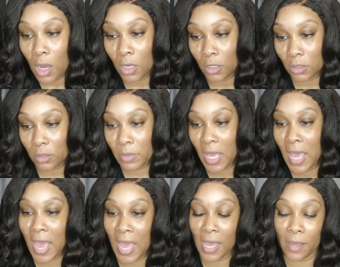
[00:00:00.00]
Um,
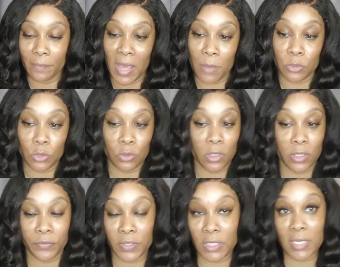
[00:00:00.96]
I'm, I'm
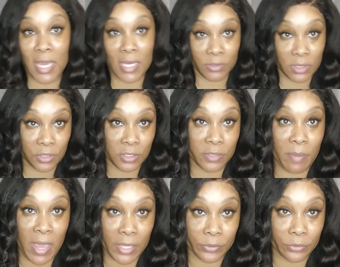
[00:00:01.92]
doing the downstairs
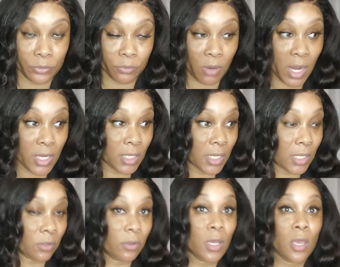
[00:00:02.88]
bathroom right
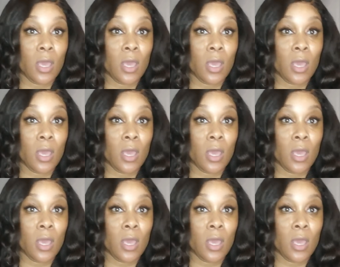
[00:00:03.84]
now.